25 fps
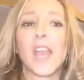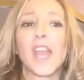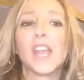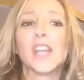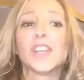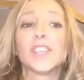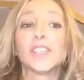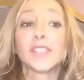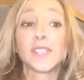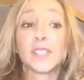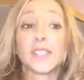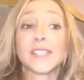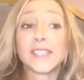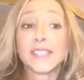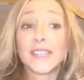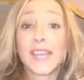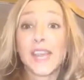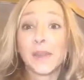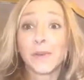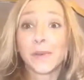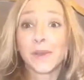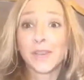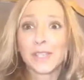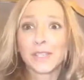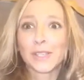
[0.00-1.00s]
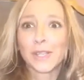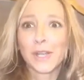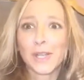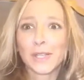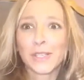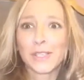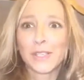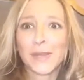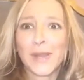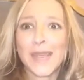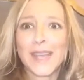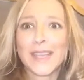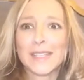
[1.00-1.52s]
So today I want to talk to
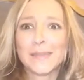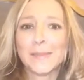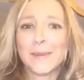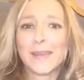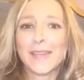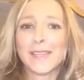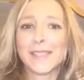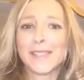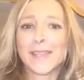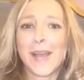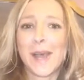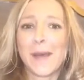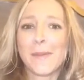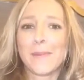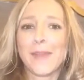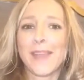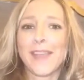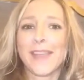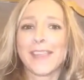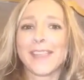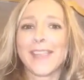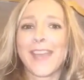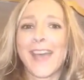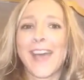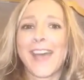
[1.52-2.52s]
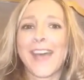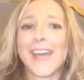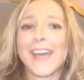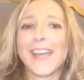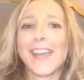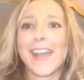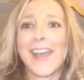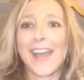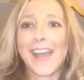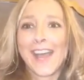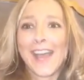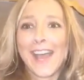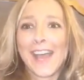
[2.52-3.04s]
you guys about a topic that
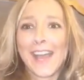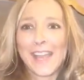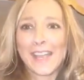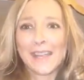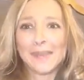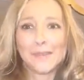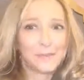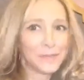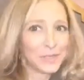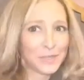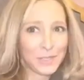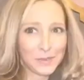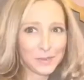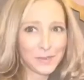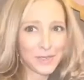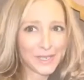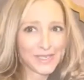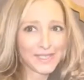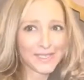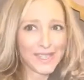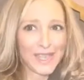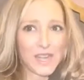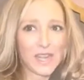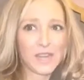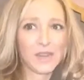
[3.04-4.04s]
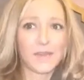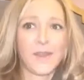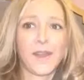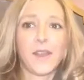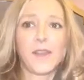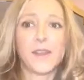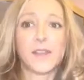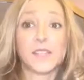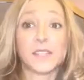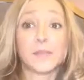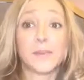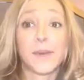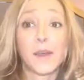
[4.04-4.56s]
I am super excited about.
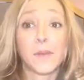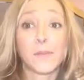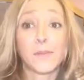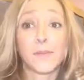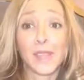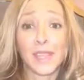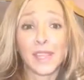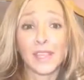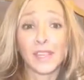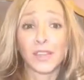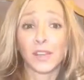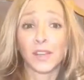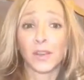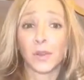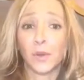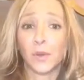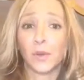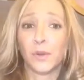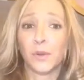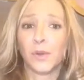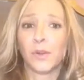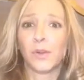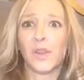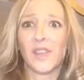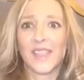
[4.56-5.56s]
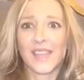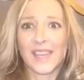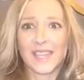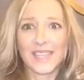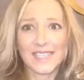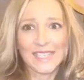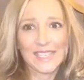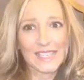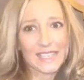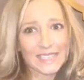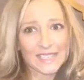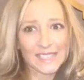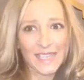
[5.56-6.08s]
It's about being your own
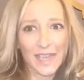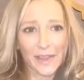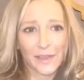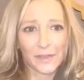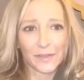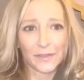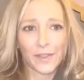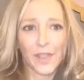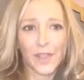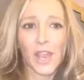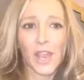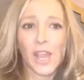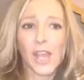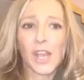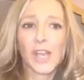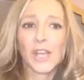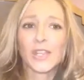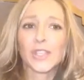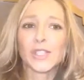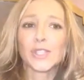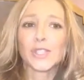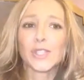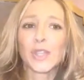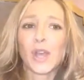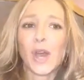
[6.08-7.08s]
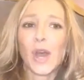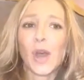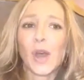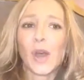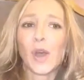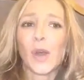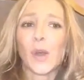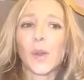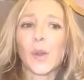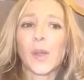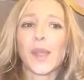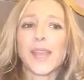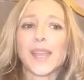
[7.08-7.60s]
authentic self.
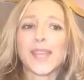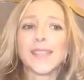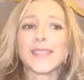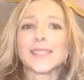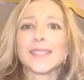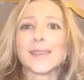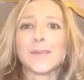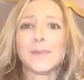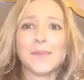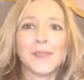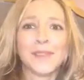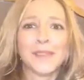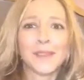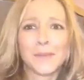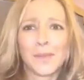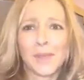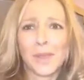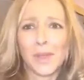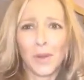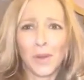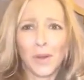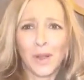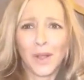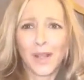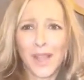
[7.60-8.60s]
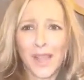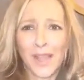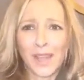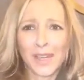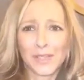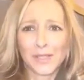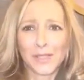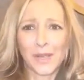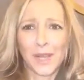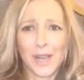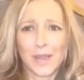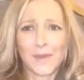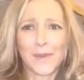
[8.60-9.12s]
So it's something that we all kind of
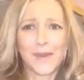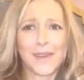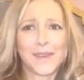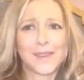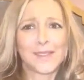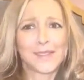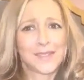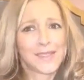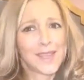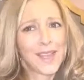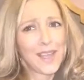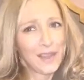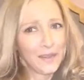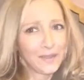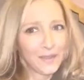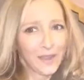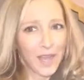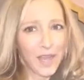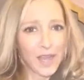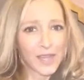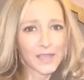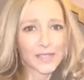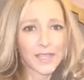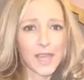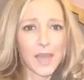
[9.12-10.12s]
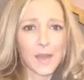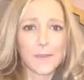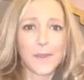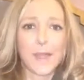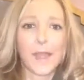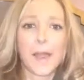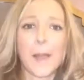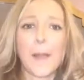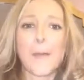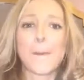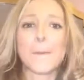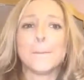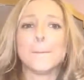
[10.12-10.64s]
talk about. It's kind of a hot topic,
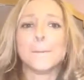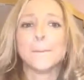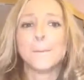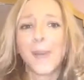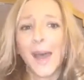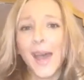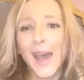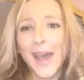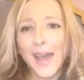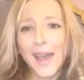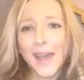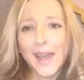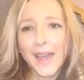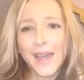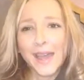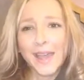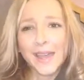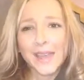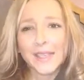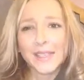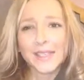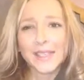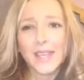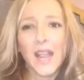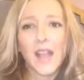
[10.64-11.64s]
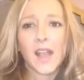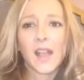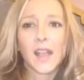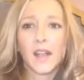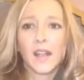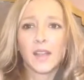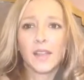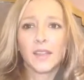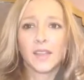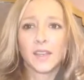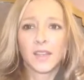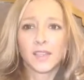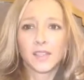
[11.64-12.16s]
but
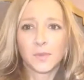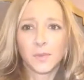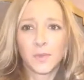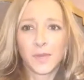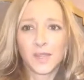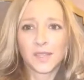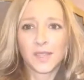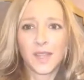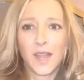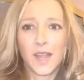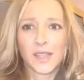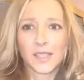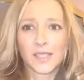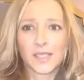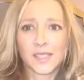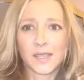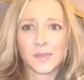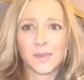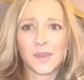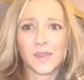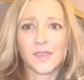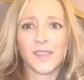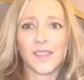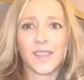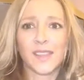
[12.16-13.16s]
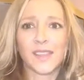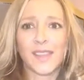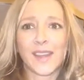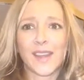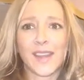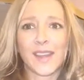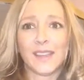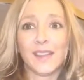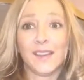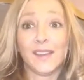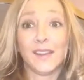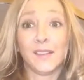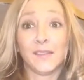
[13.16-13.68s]
there's one concept of it that I
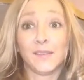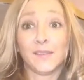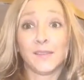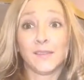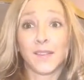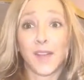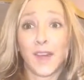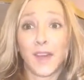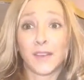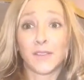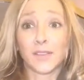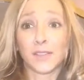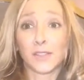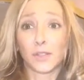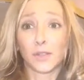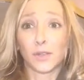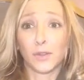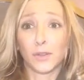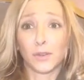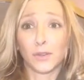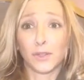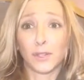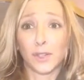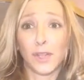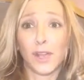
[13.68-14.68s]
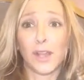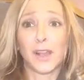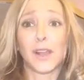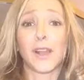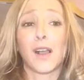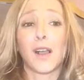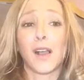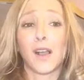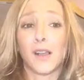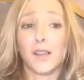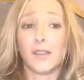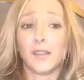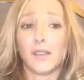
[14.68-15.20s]
think a lot of us overlook
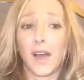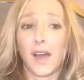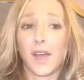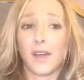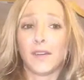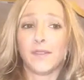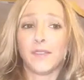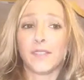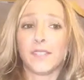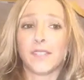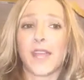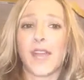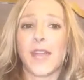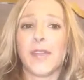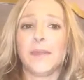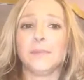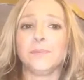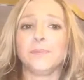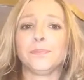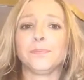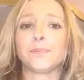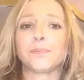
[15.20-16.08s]
a lot of the time.